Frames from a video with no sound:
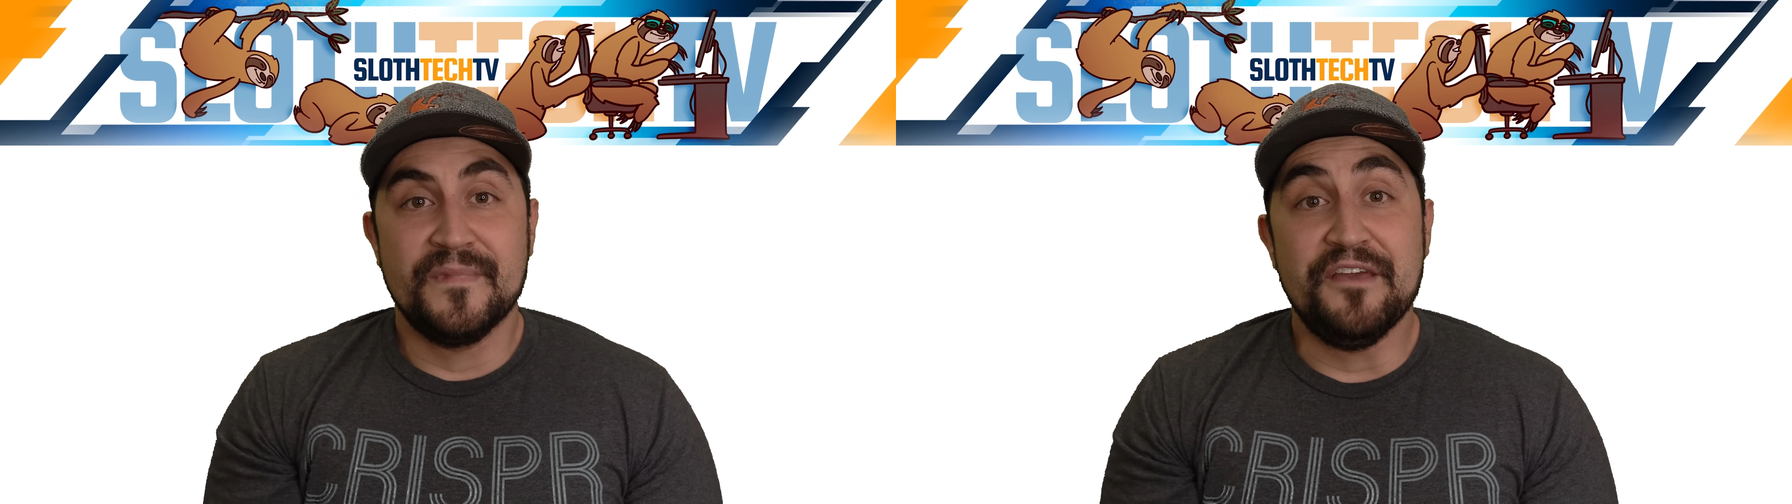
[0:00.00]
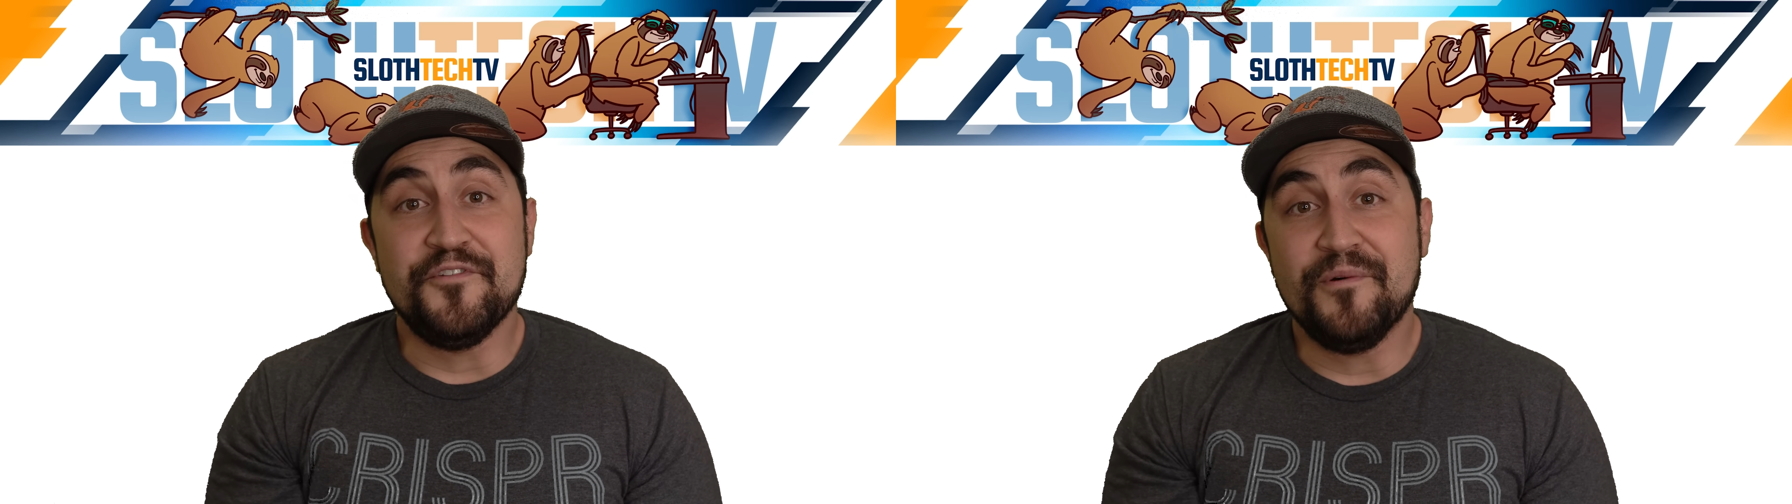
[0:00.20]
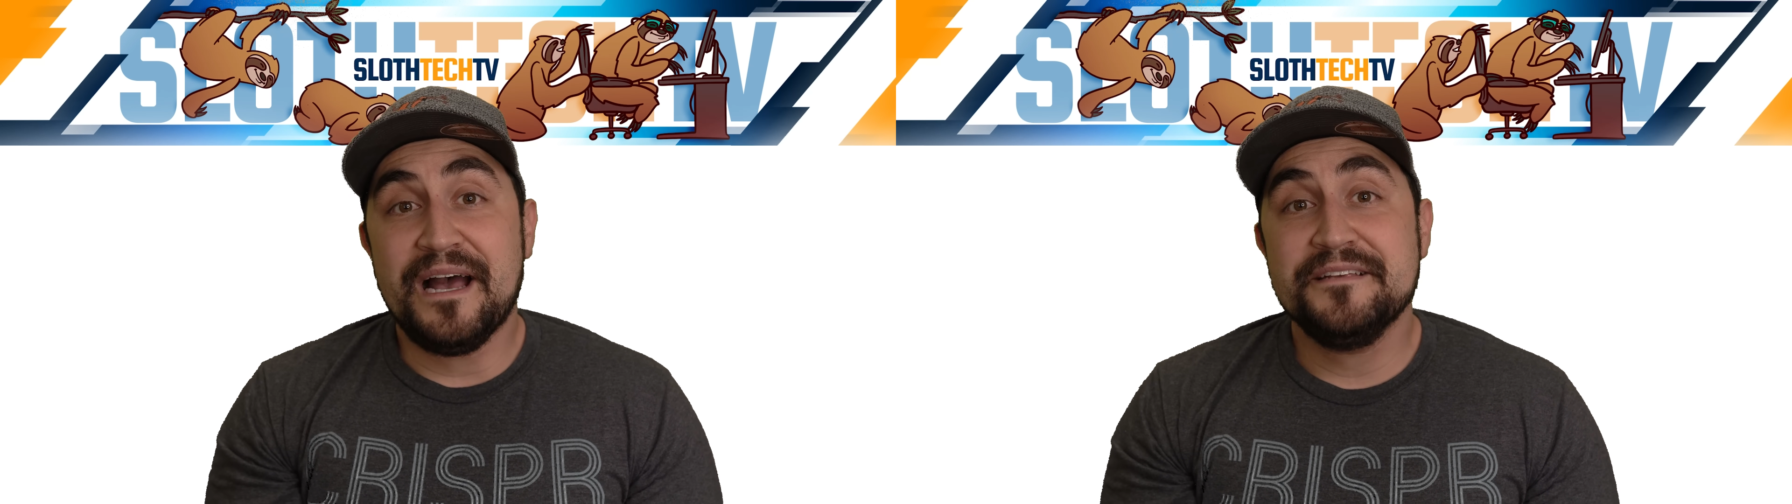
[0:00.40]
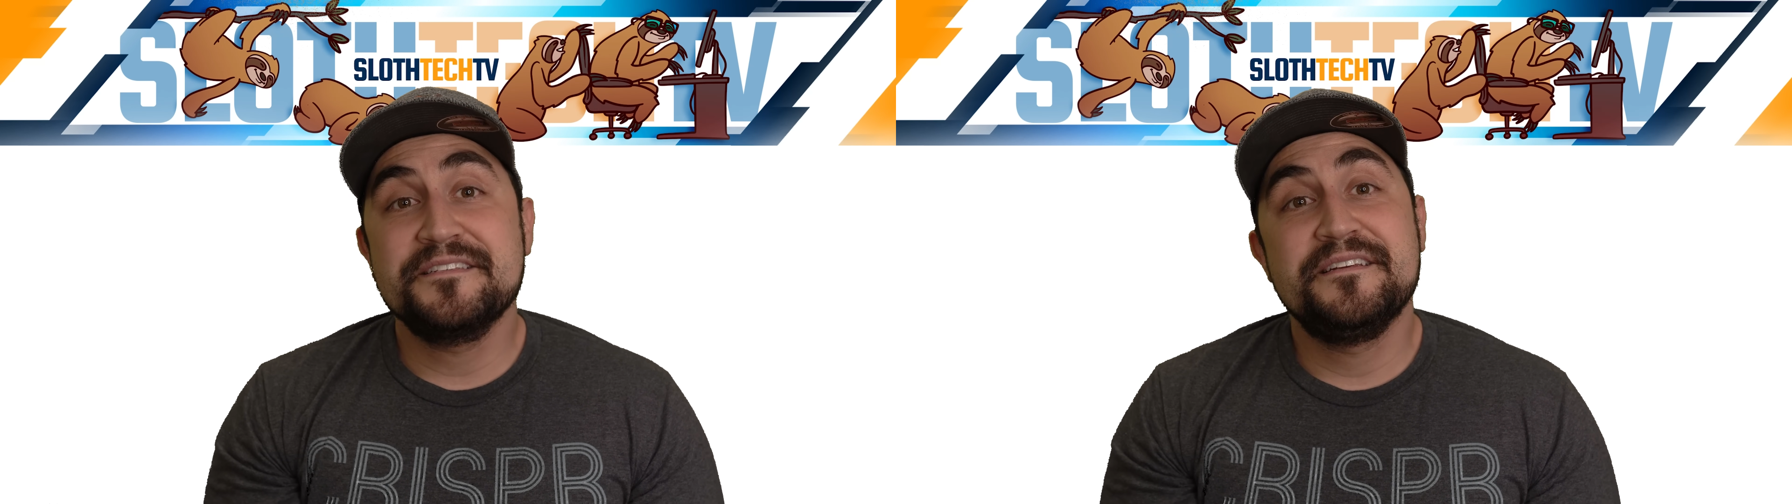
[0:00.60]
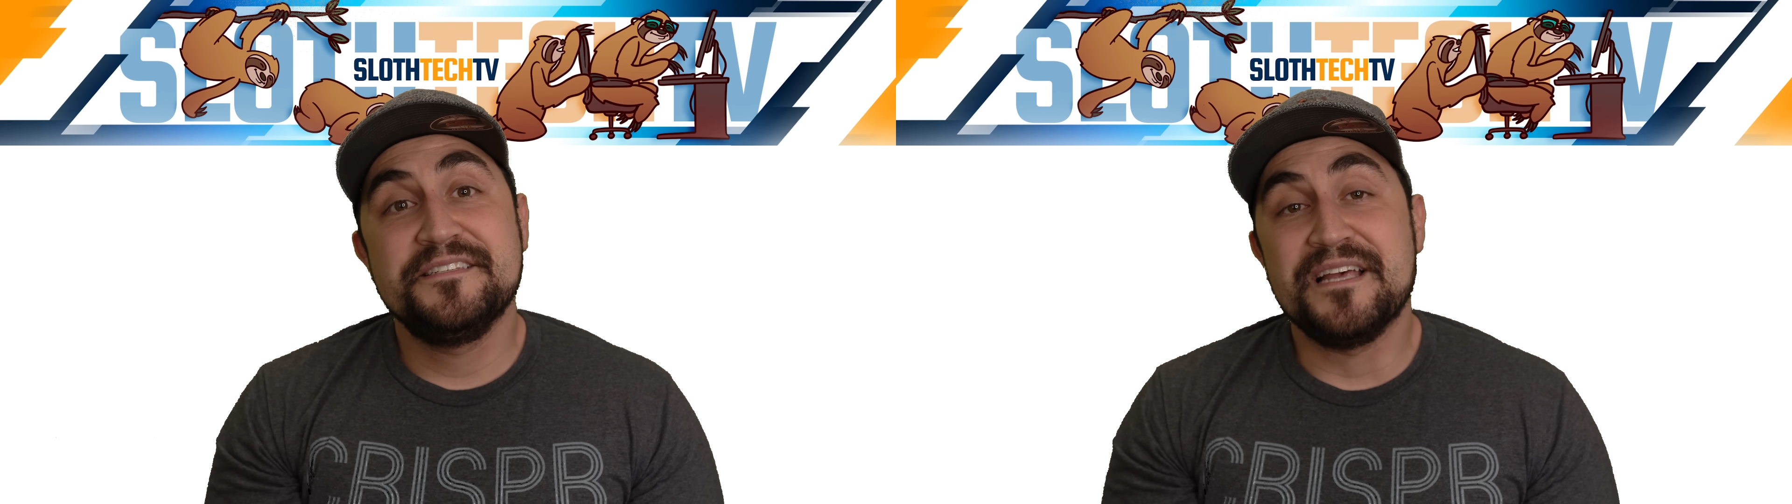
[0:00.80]
If you
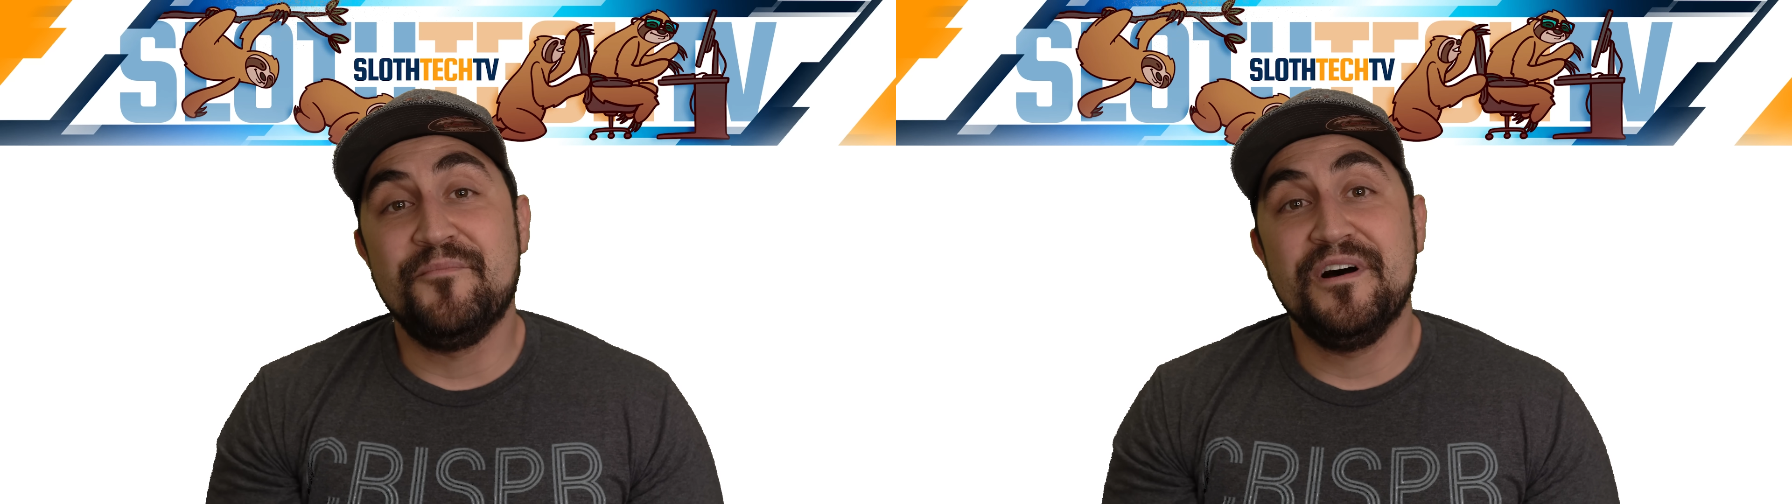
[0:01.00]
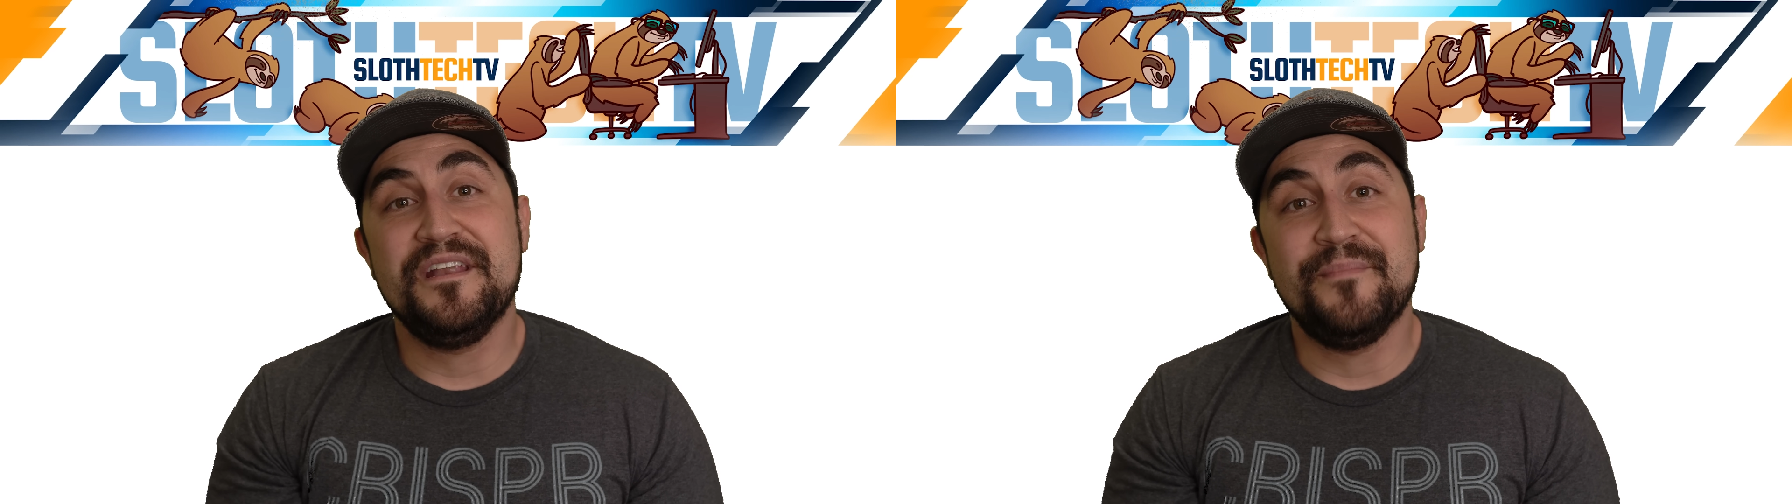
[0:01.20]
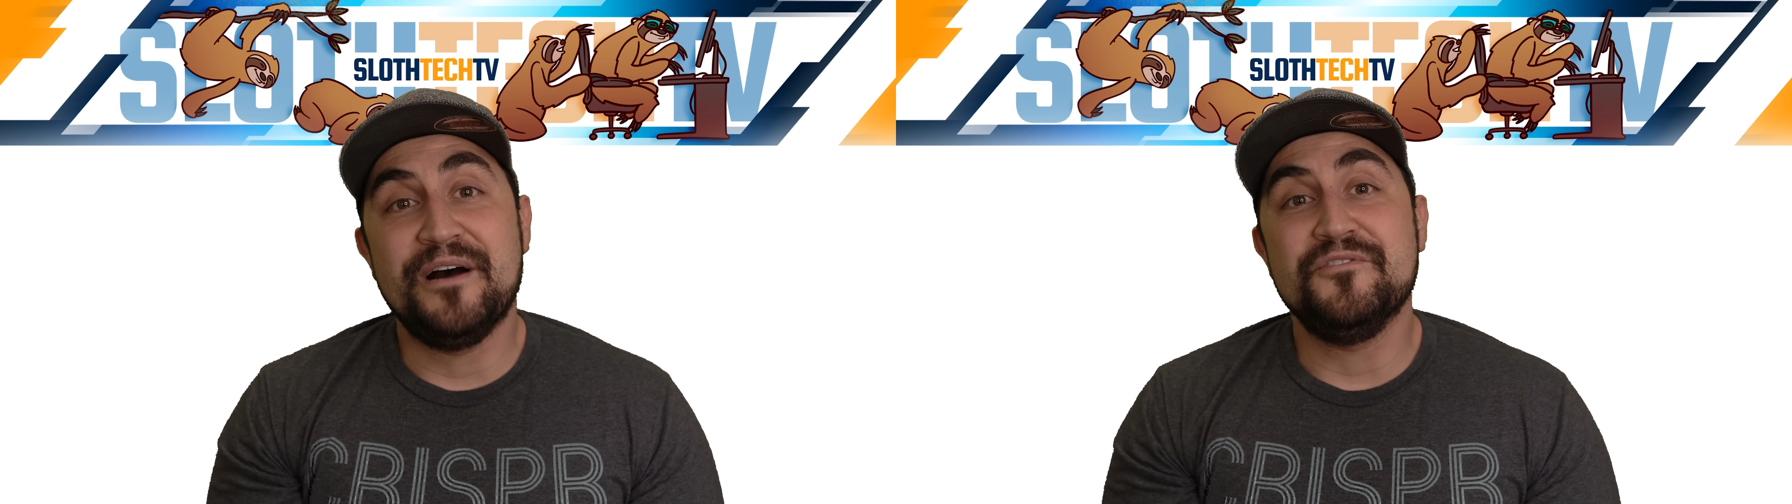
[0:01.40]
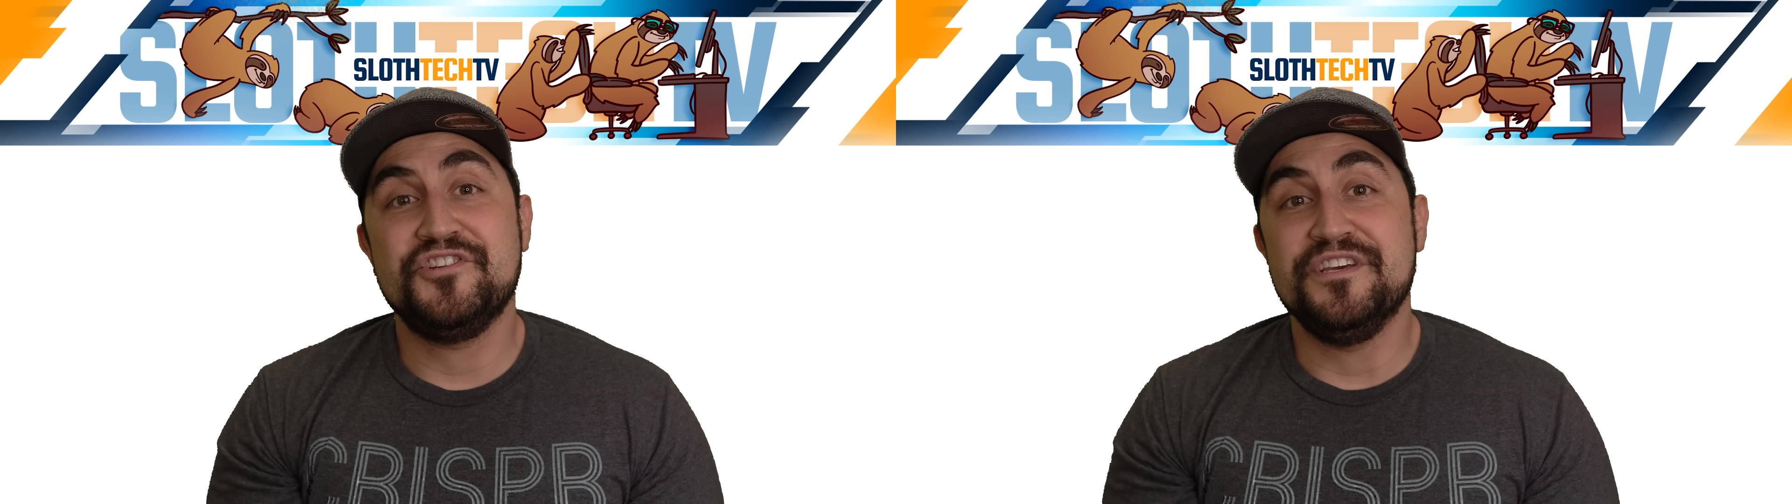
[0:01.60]
asked someone about